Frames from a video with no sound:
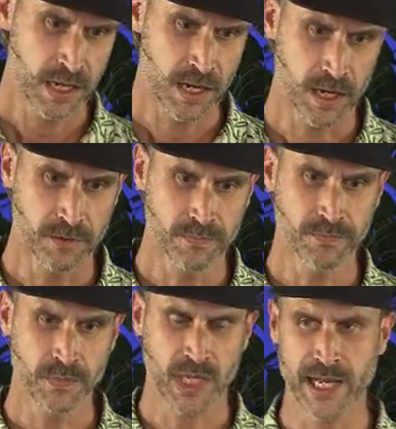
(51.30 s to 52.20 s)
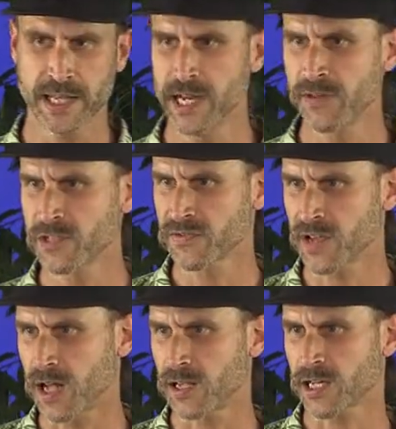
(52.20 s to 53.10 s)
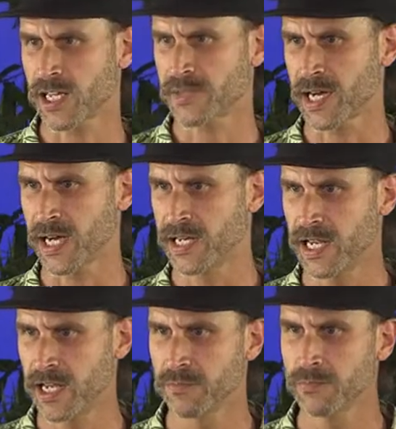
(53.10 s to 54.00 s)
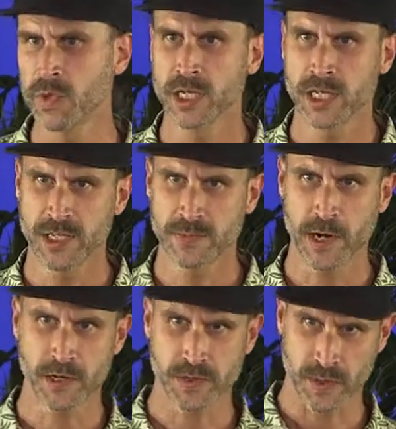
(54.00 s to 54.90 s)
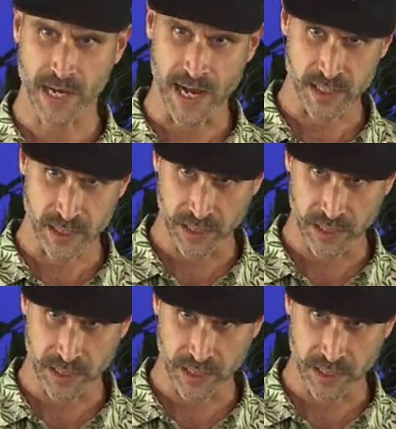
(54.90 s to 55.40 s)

Um, he had the ovens of the Holocaust behind him. His parents were gassed and